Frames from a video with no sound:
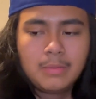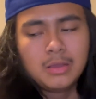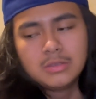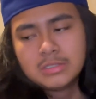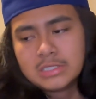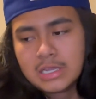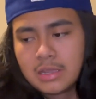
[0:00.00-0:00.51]
I
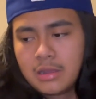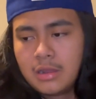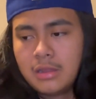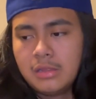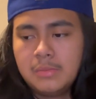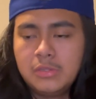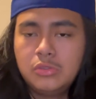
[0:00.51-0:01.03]
was like, all
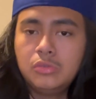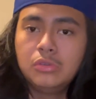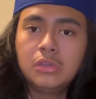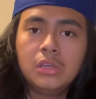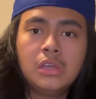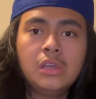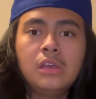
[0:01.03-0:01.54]
right, let me do
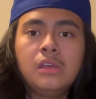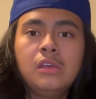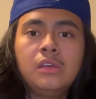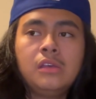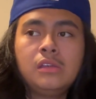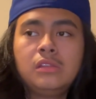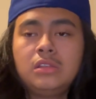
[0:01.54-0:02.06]

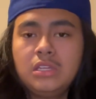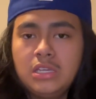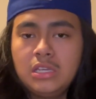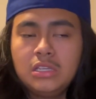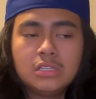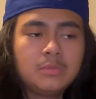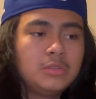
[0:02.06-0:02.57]

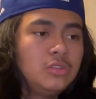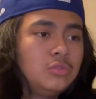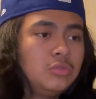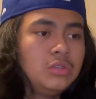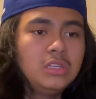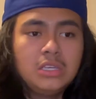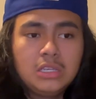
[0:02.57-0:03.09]
these, let me do
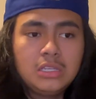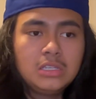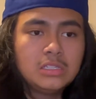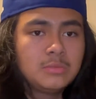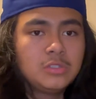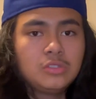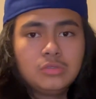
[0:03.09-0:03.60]
these,
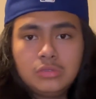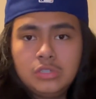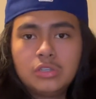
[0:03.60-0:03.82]
let me do,